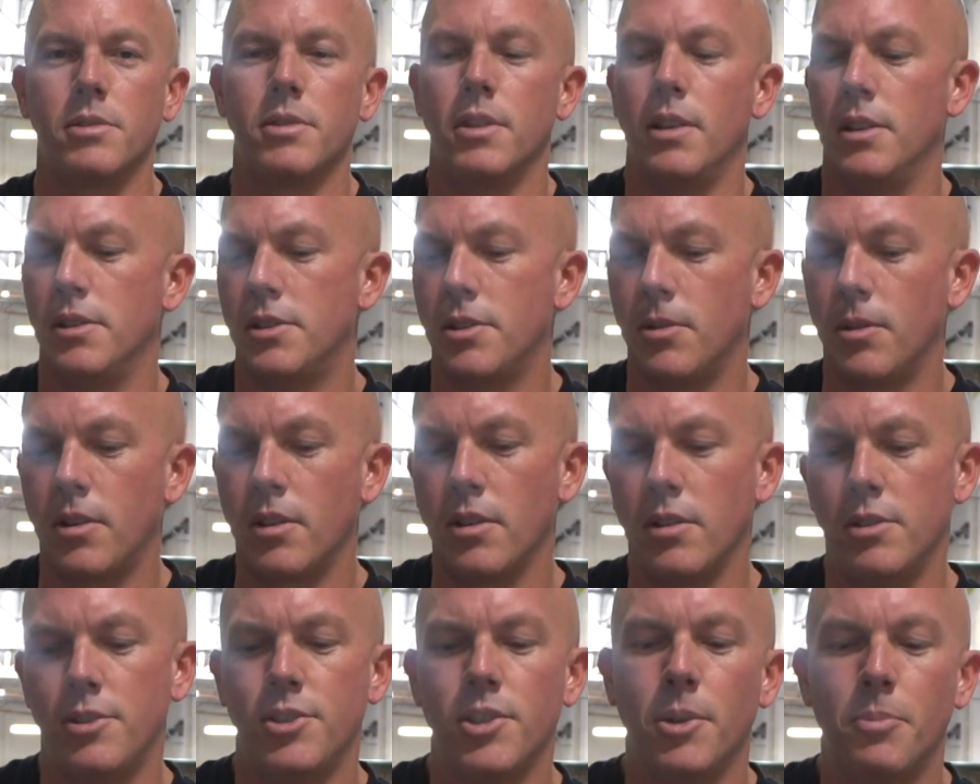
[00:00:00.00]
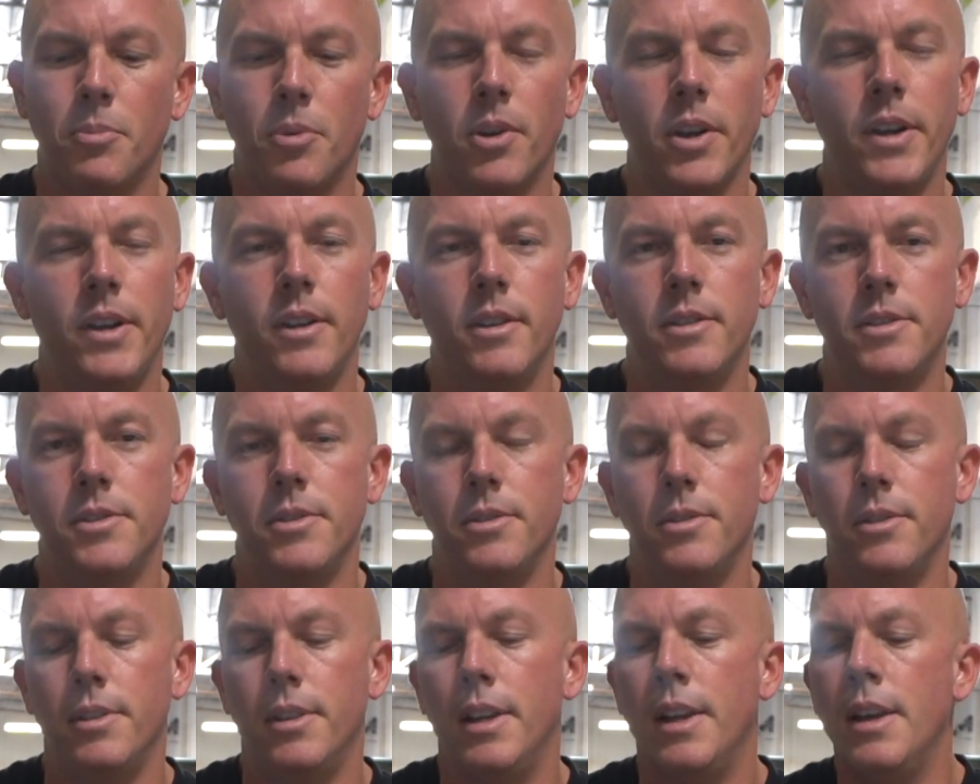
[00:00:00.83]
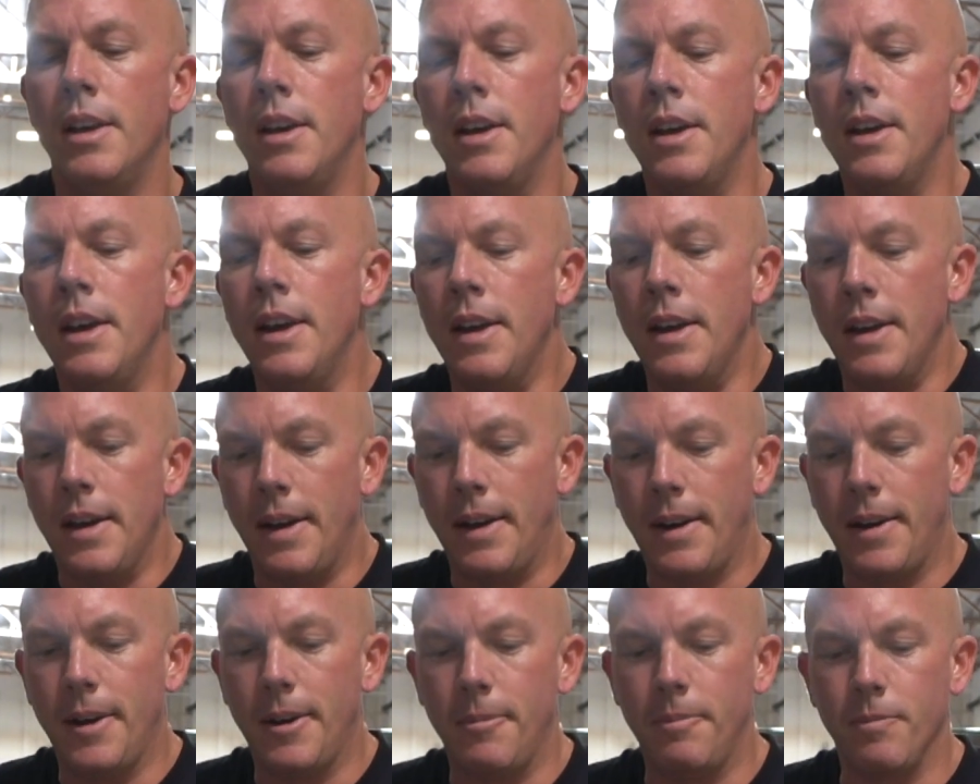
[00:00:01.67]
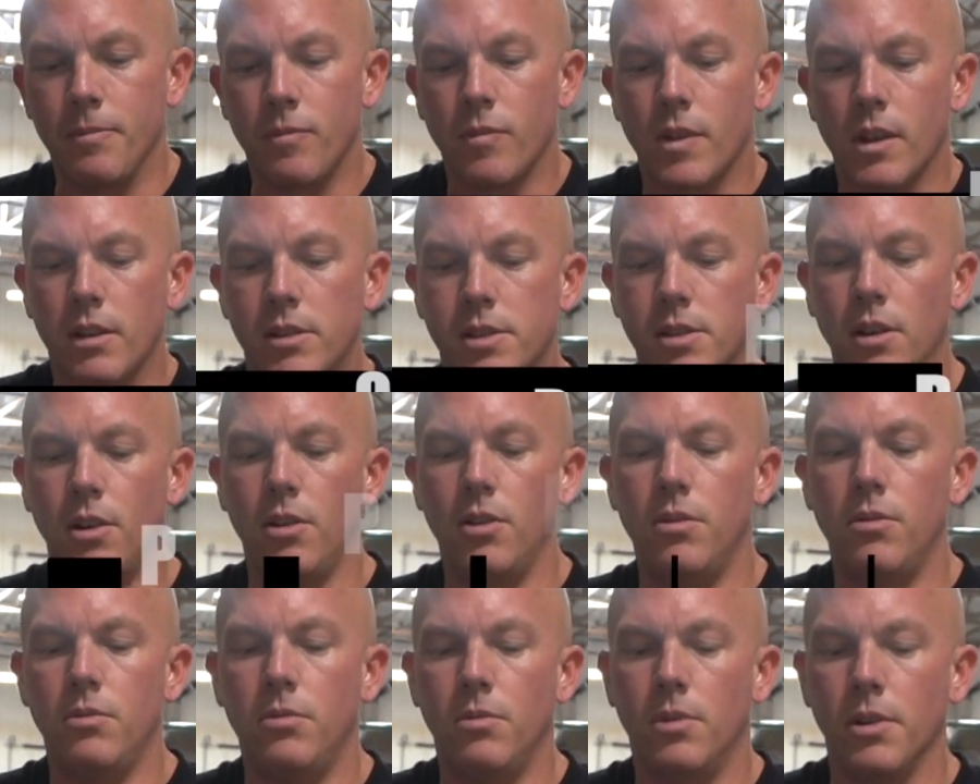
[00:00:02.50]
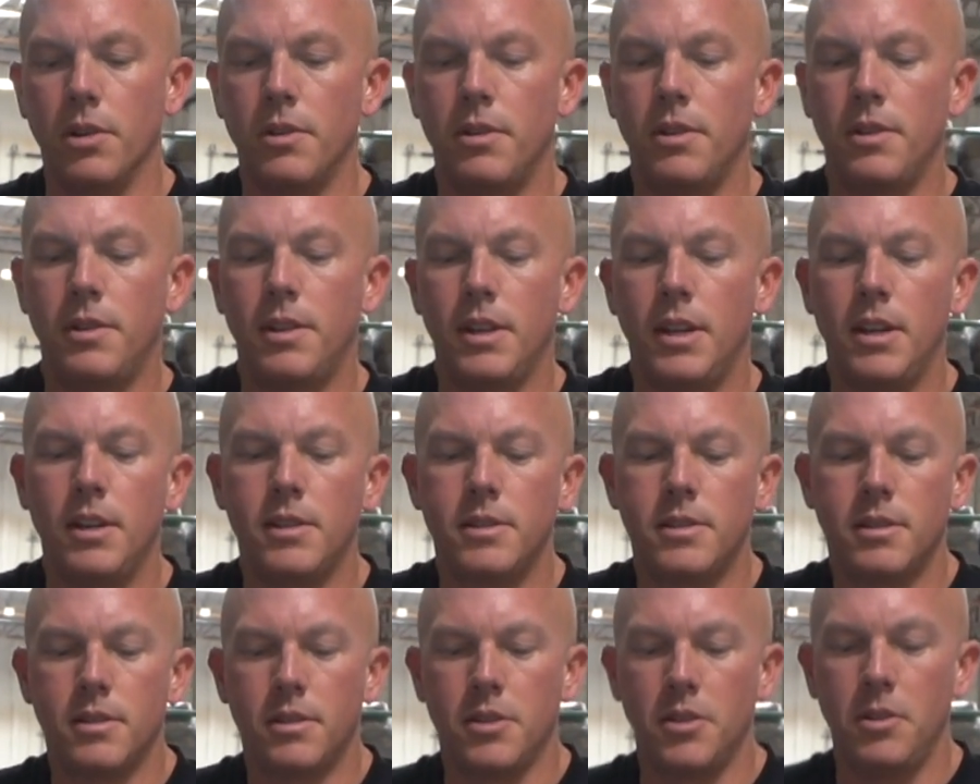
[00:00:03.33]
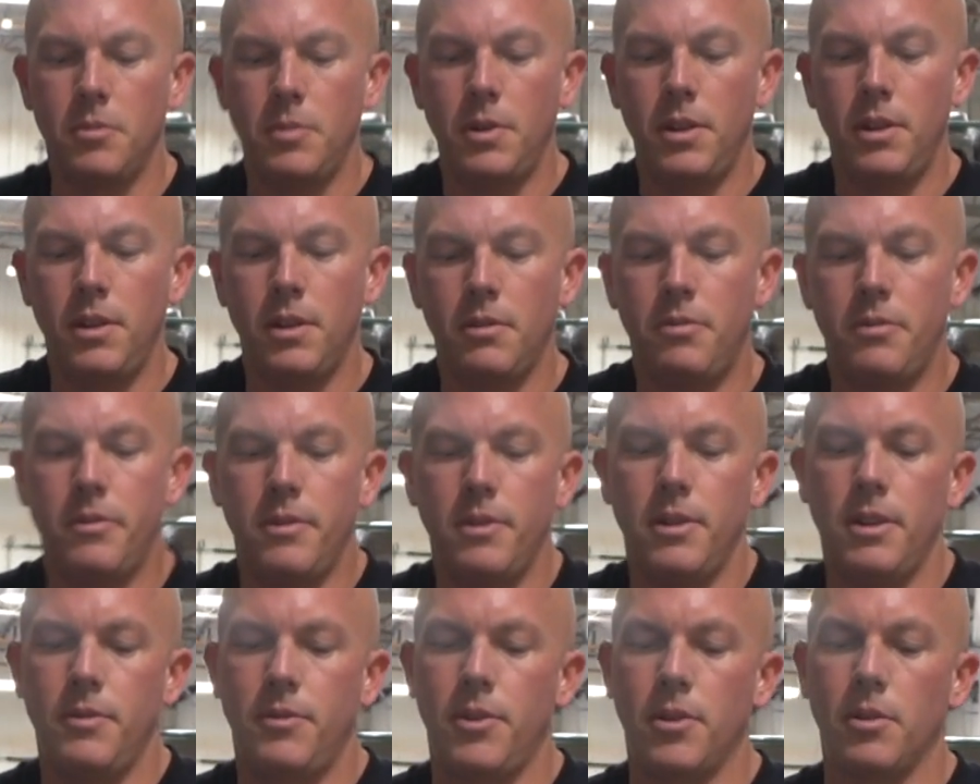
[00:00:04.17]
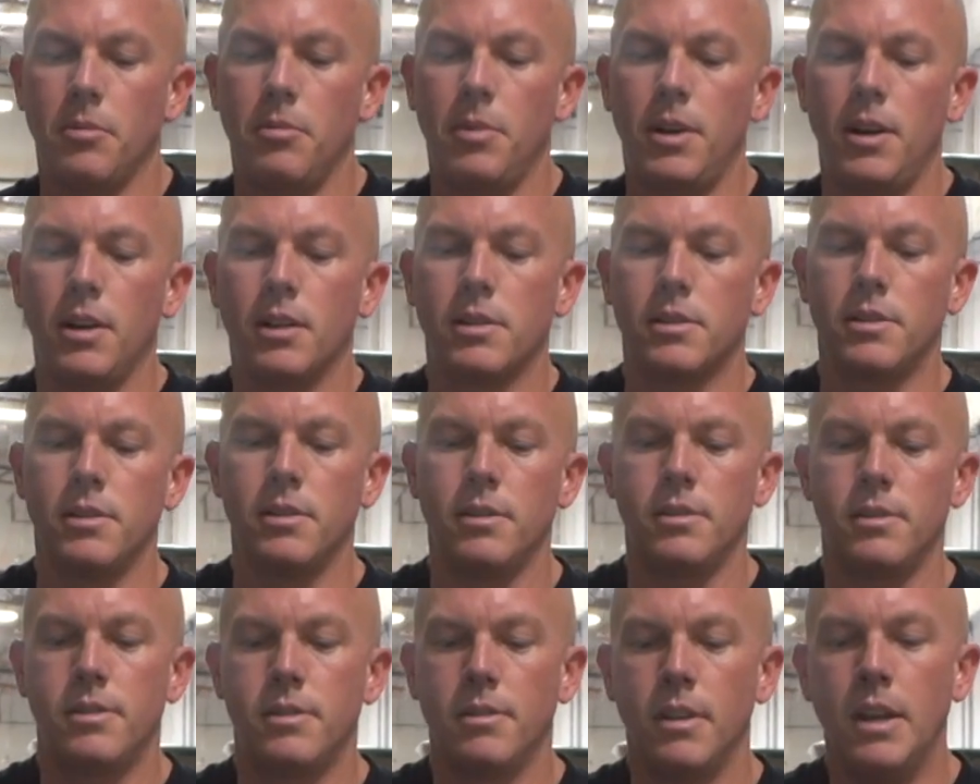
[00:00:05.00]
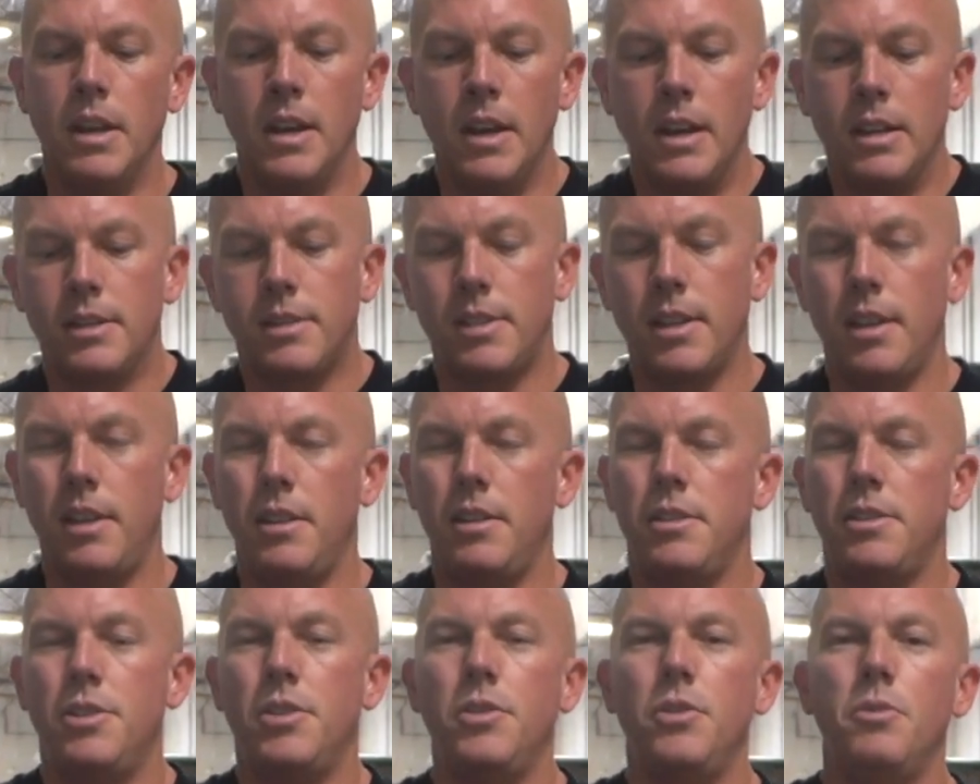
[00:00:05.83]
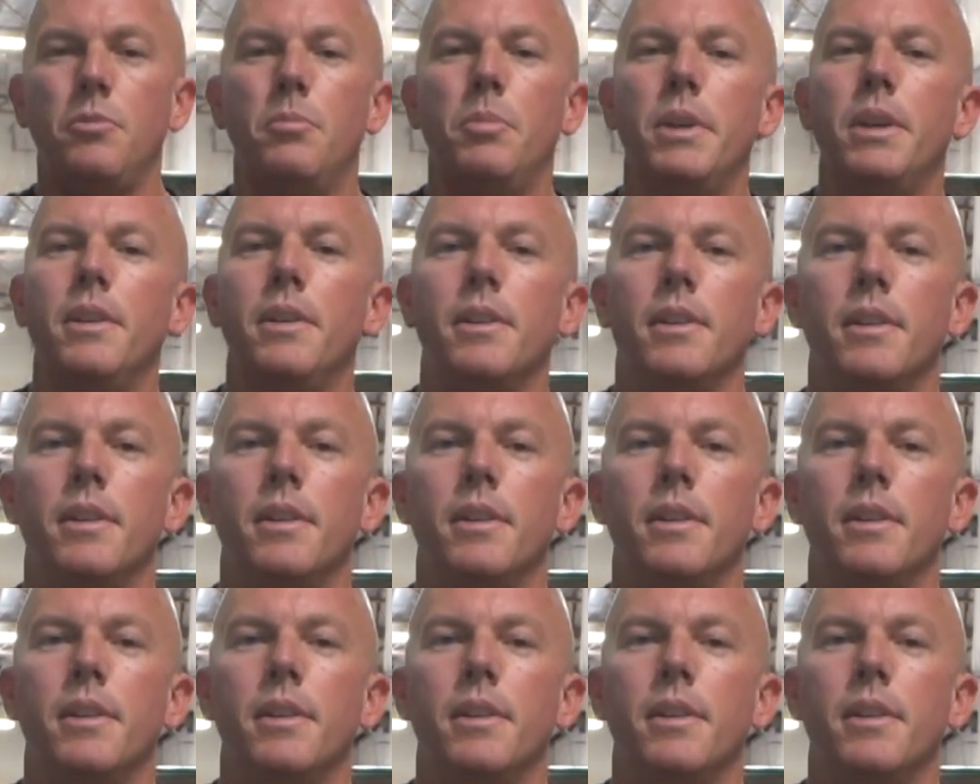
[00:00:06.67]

that. So we're going to jump right into it. So one of the things it could be if your box is, say, too big.